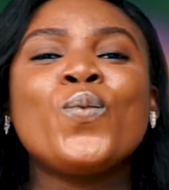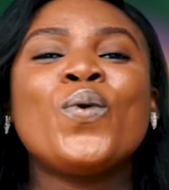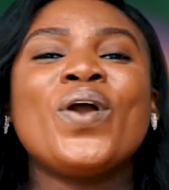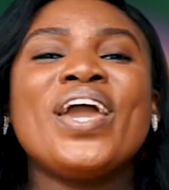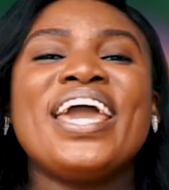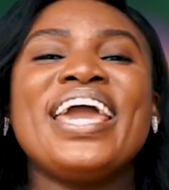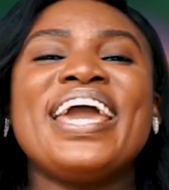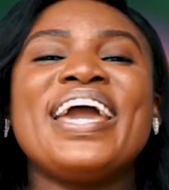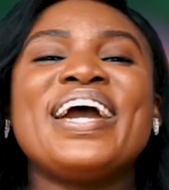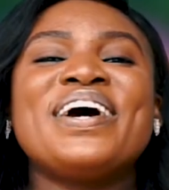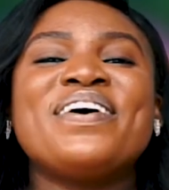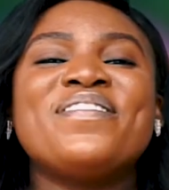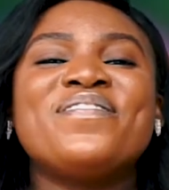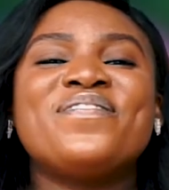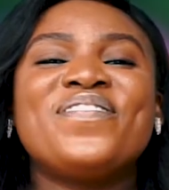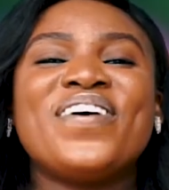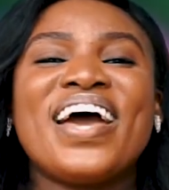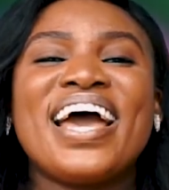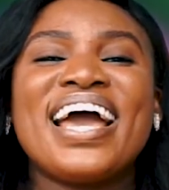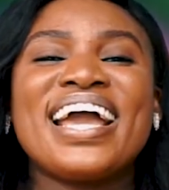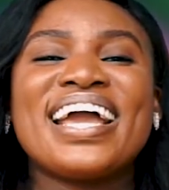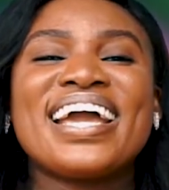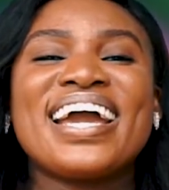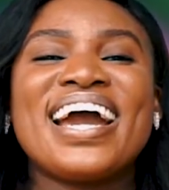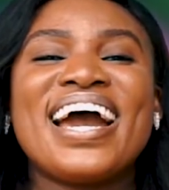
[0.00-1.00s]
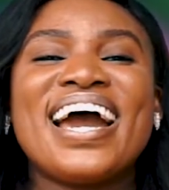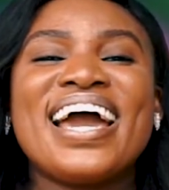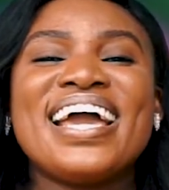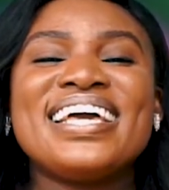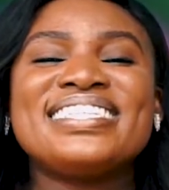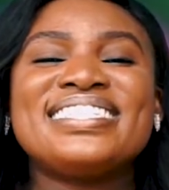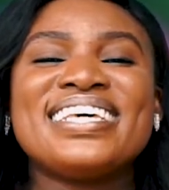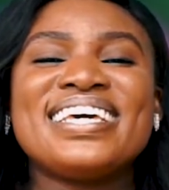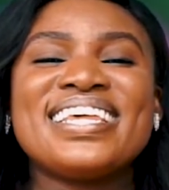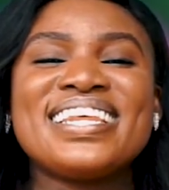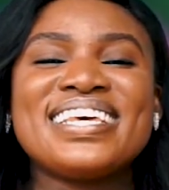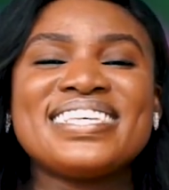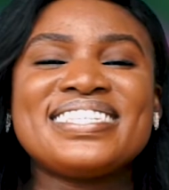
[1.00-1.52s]
We are back,
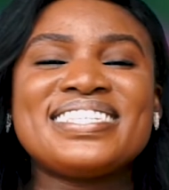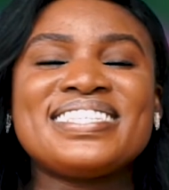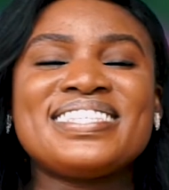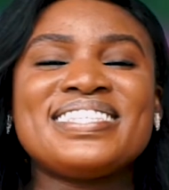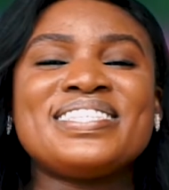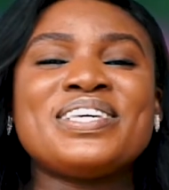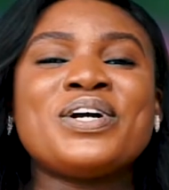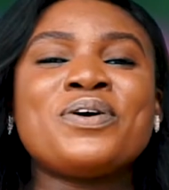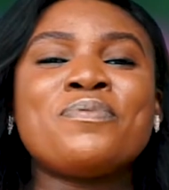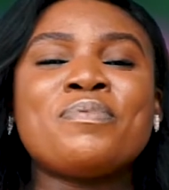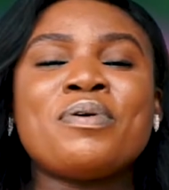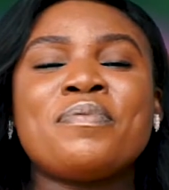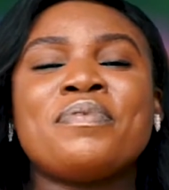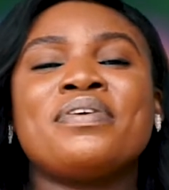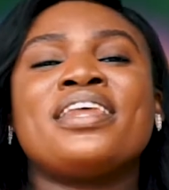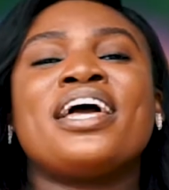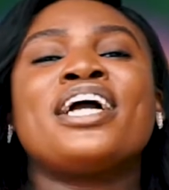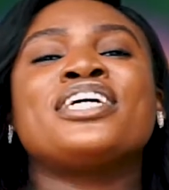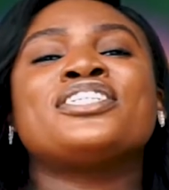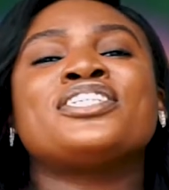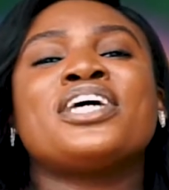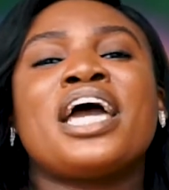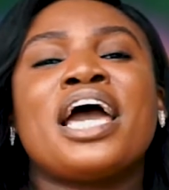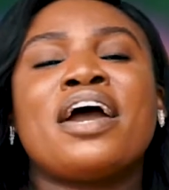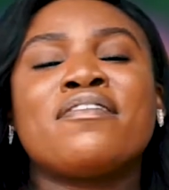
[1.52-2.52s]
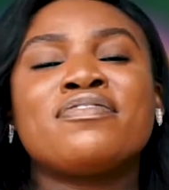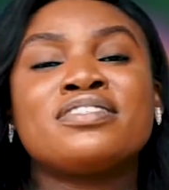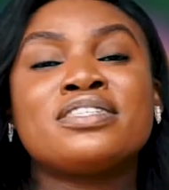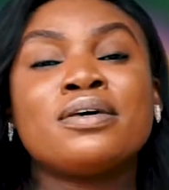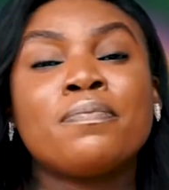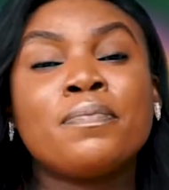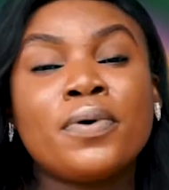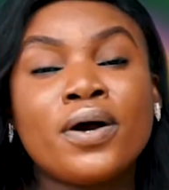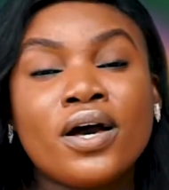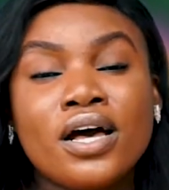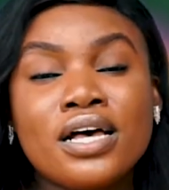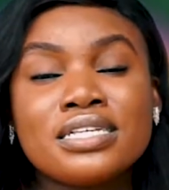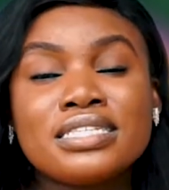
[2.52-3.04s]
guys. It is still BB Naija After
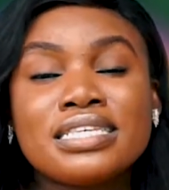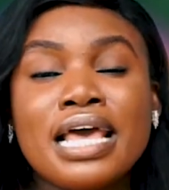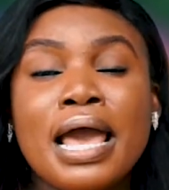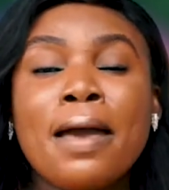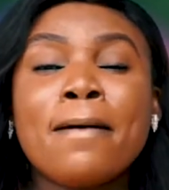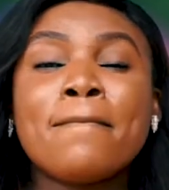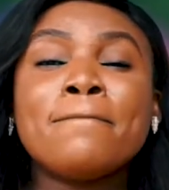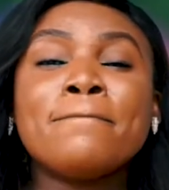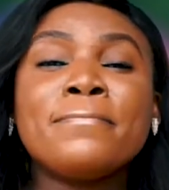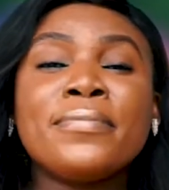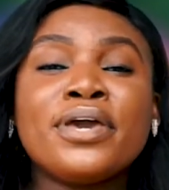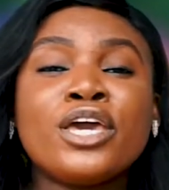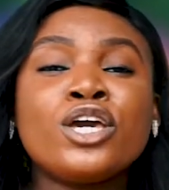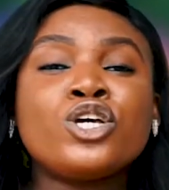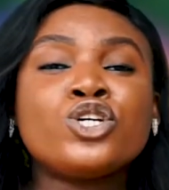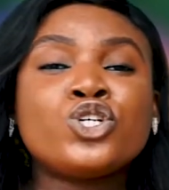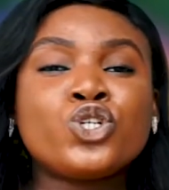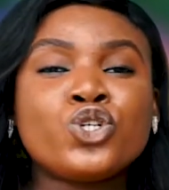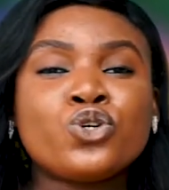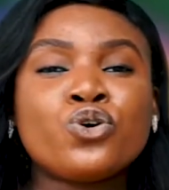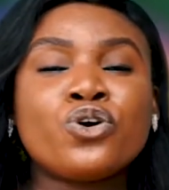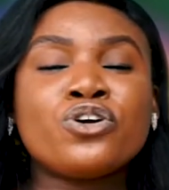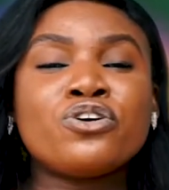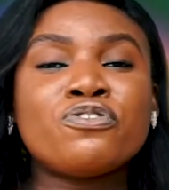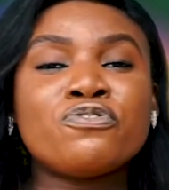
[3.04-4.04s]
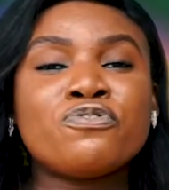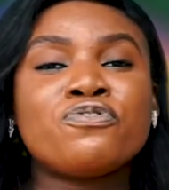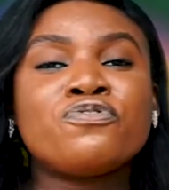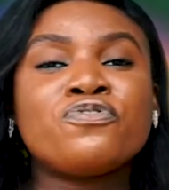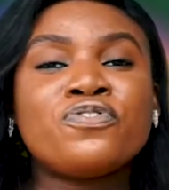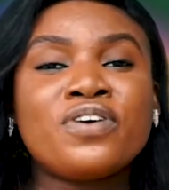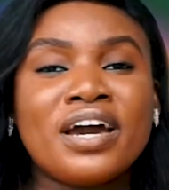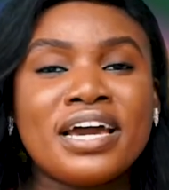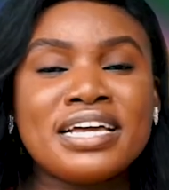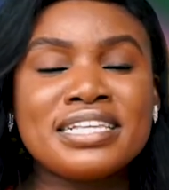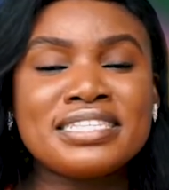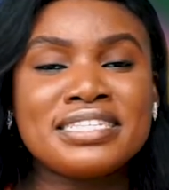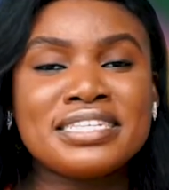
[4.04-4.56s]
Buzz, and make sure you
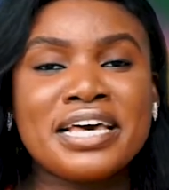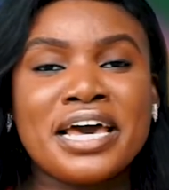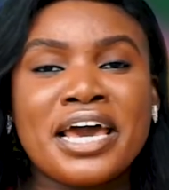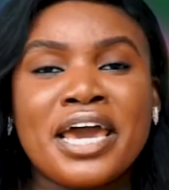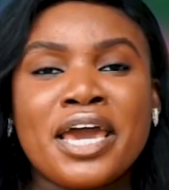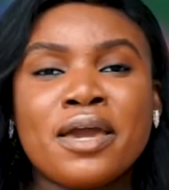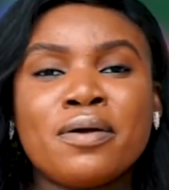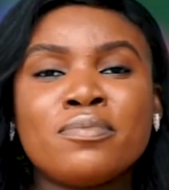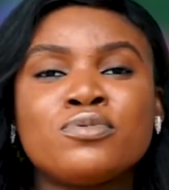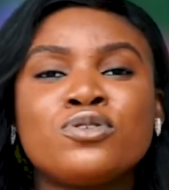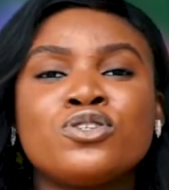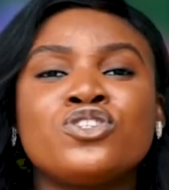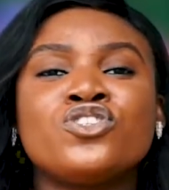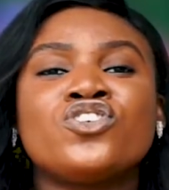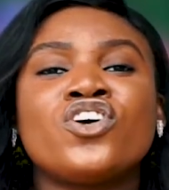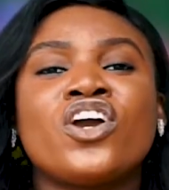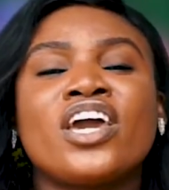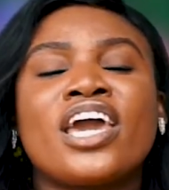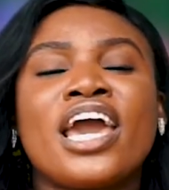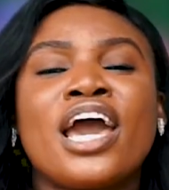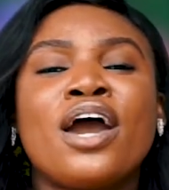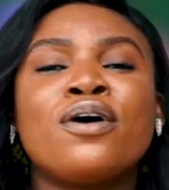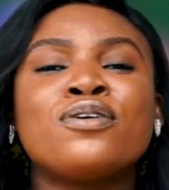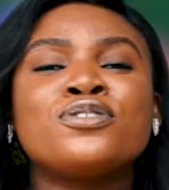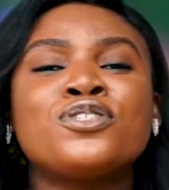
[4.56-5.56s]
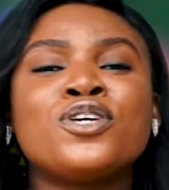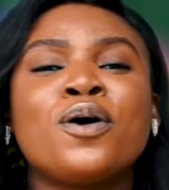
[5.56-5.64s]
find time to check out